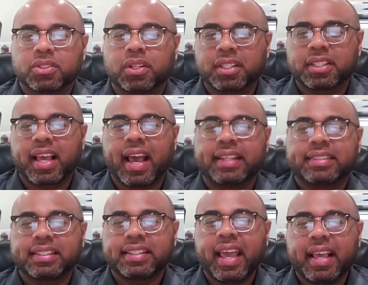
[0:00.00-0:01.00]
So listen guys,
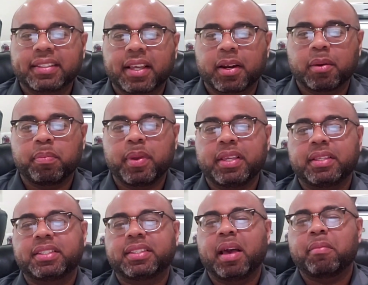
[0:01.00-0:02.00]
today is going to be
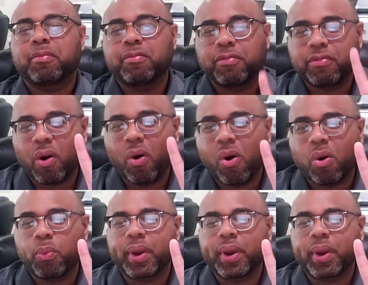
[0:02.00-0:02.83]
step 4.